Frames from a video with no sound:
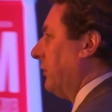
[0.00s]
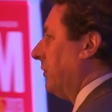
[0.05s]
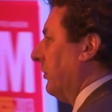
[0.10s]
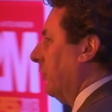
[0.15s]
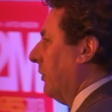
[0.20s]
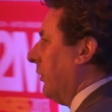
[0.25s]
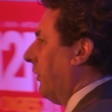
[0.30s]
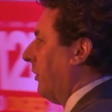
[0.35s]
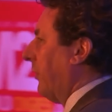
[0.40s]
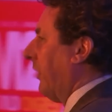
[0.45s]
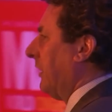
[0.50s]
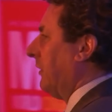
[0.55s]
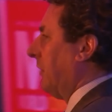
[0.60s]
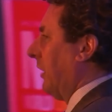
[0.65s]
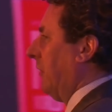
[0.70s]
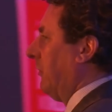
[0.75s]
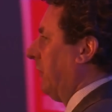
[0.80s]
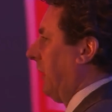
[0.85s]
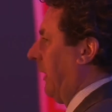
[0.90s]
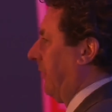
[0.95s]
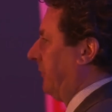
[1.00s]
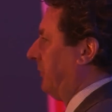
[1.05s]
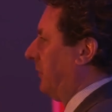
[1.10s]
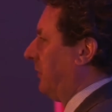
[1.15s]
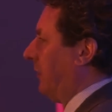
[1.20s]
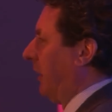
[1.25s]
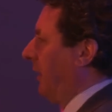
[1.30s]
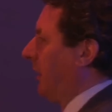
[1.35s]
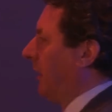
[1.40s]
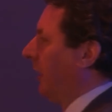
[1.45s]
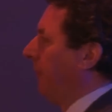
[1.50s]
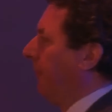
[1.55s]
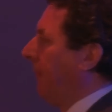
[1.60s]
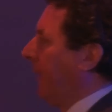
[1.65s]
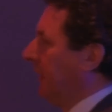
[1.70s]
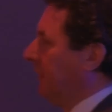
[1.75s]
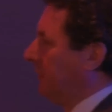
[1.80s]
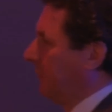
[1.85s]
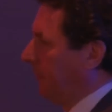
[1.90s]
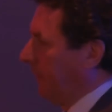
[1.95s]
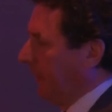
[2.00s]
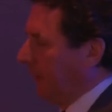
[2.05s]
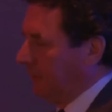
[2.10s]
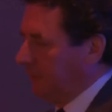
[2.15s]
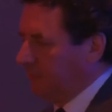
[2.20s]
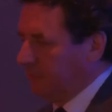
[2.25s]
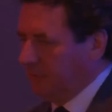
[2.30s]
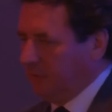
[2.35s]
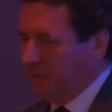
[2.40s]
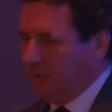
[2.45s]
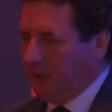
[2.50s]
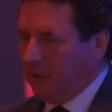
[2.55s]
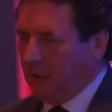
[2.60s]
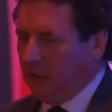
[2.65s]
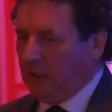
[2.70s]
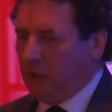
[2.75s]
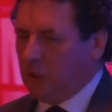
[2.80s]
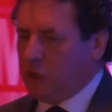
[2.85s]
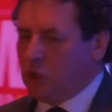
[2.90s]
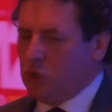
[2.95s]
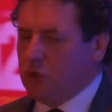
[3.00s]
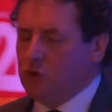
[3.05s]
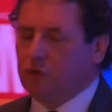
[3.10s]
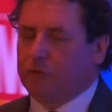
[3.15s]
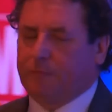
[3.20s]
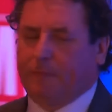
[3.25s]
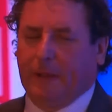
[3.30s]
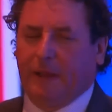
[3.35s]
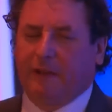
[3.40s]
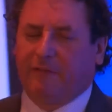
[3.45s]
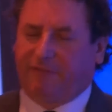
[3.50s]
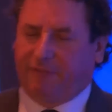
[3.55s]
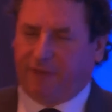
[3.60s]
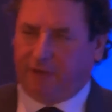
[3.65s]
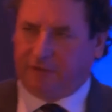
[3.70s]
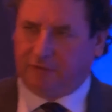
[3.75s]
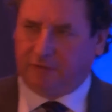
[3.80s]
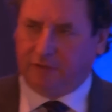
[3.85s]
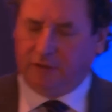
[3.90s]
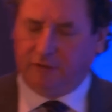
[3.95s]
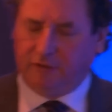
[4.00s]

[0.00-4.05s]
sure that they don't have to take up bed space? Huge benefit